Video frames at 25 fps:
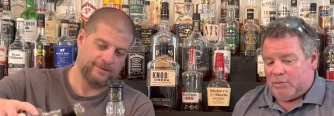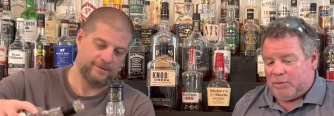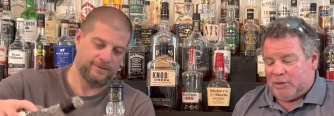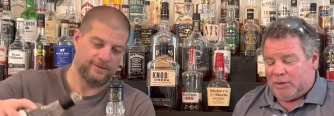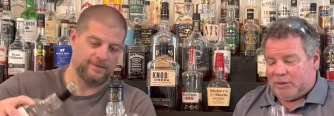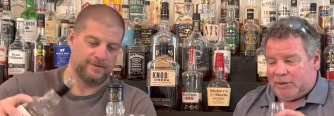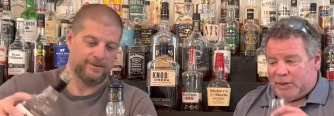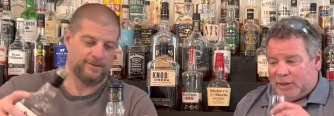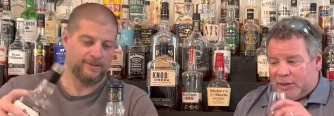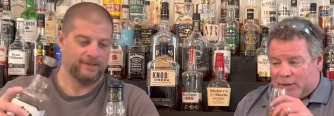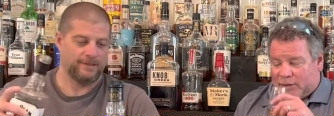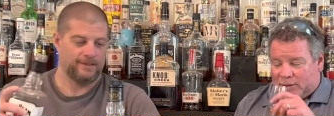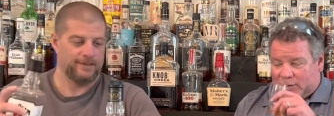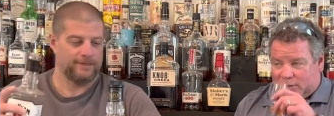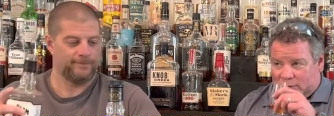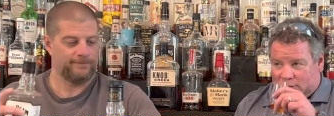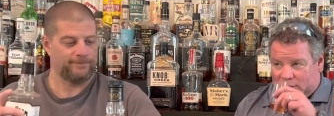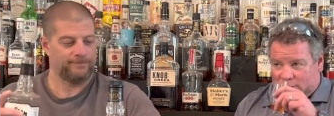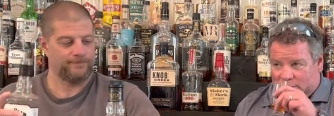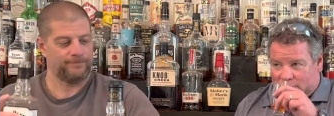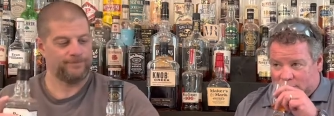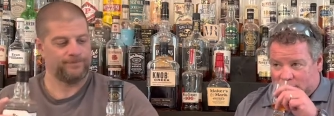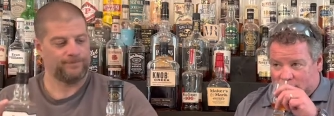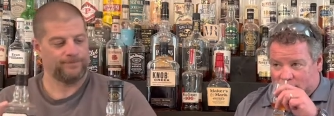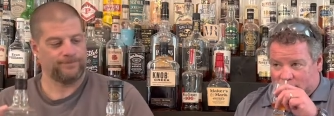
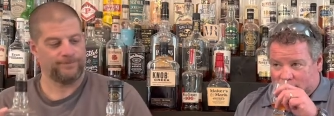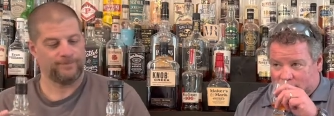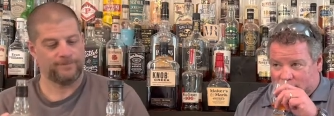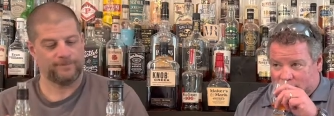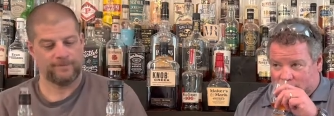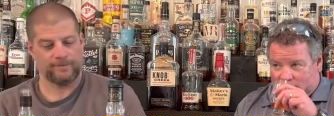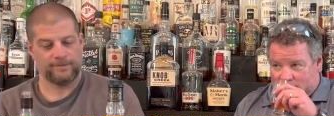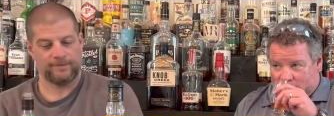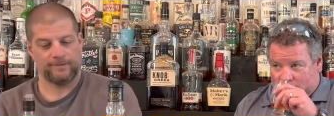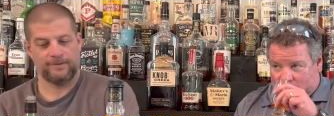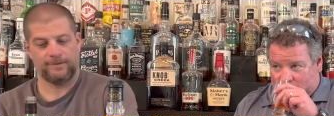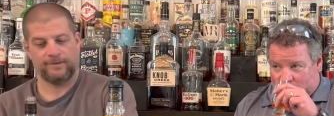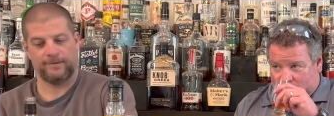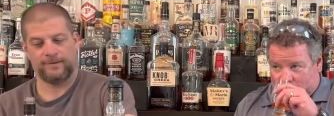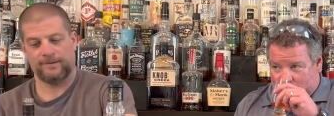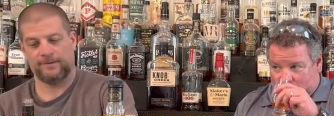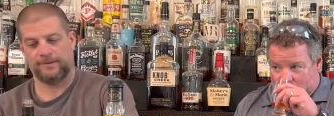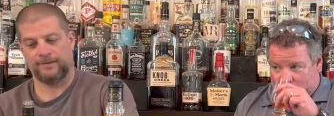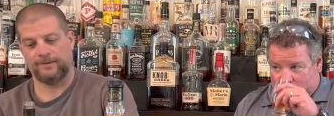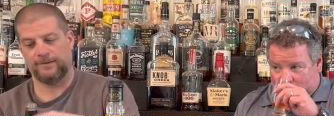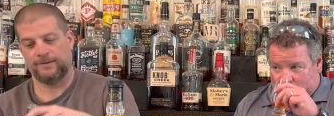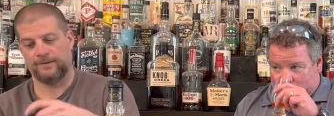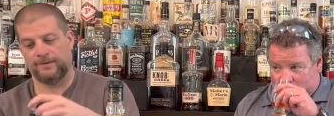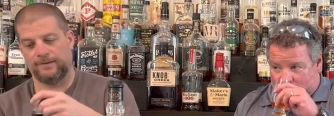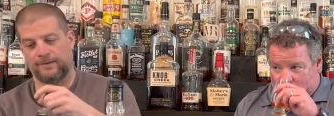
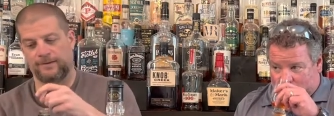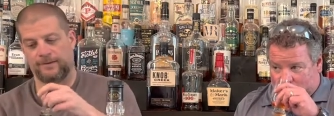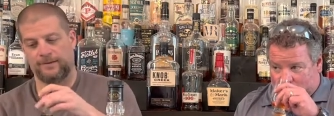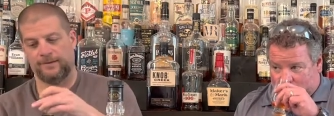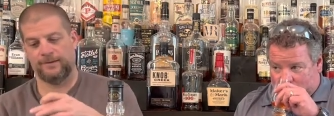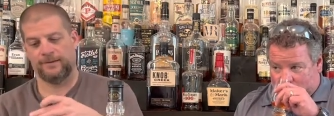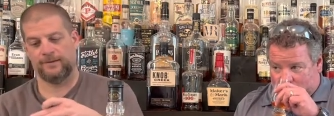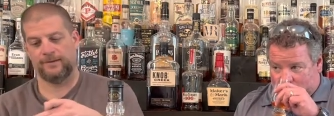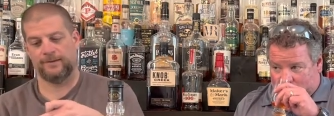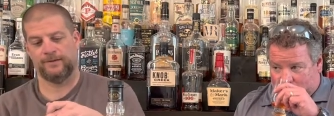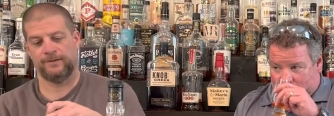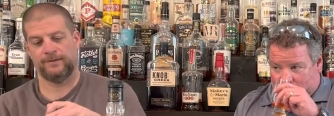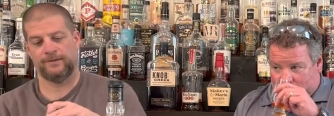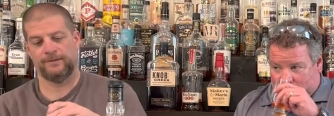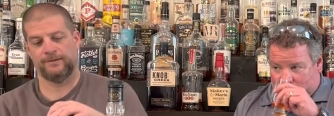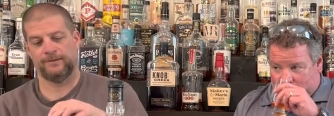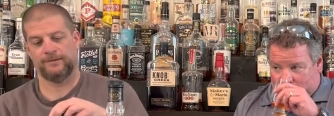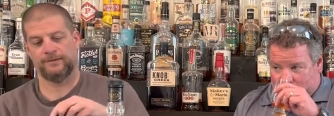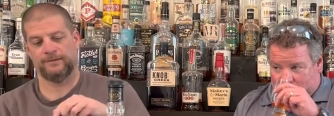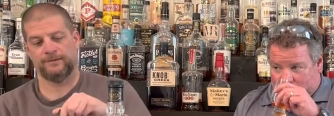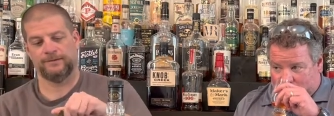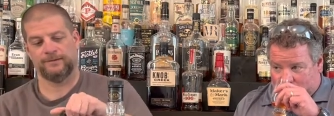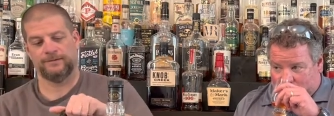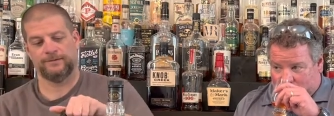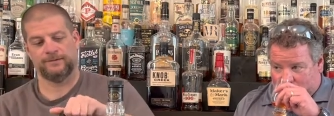
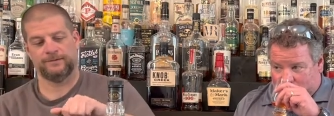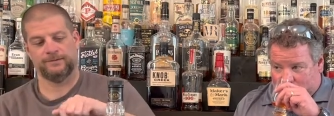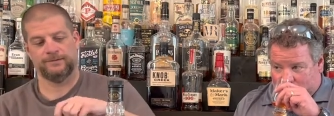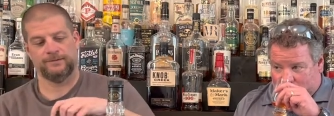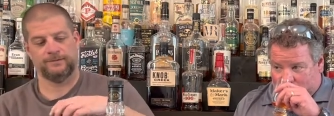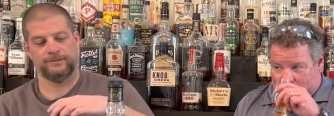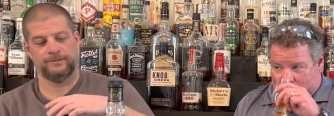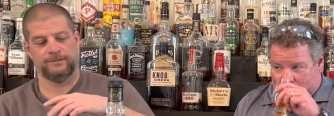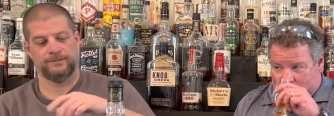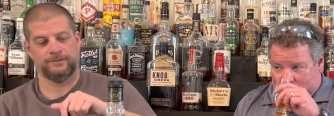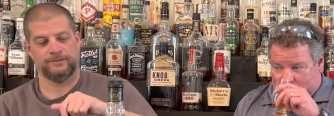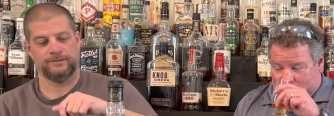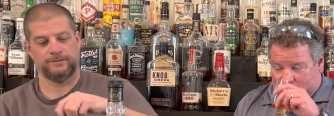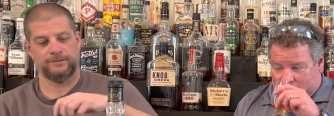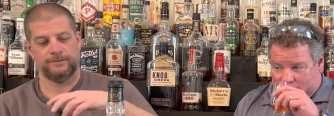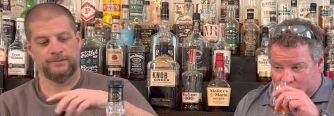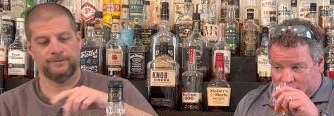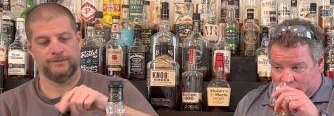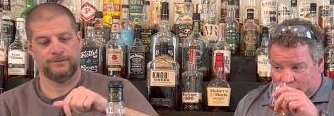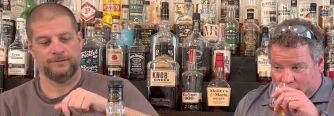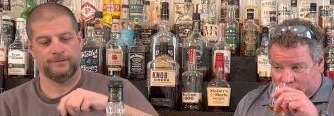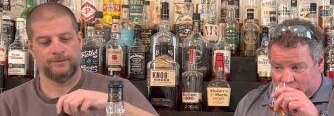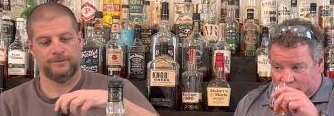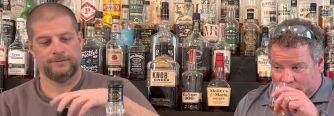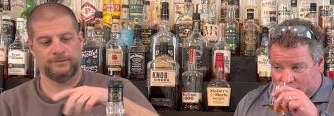
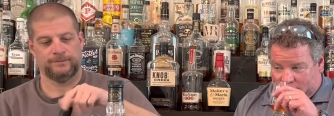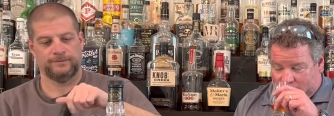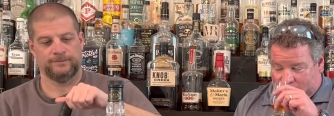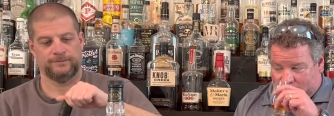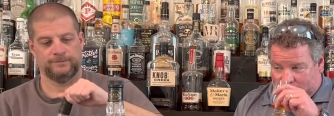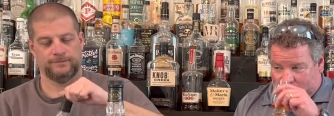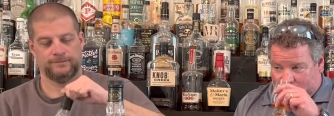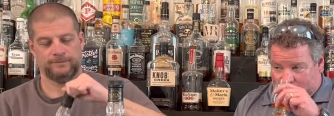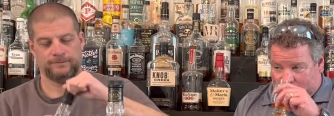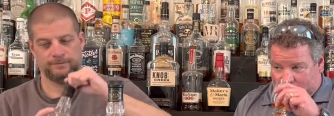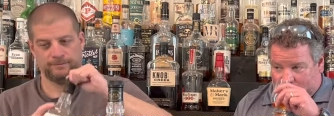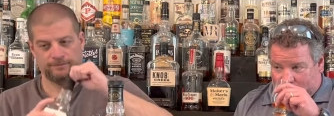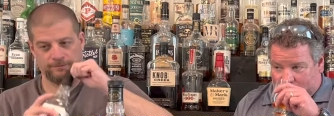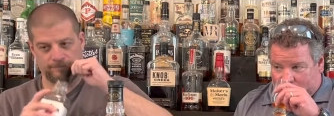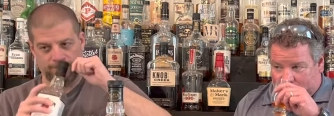No one is speaking in this clip.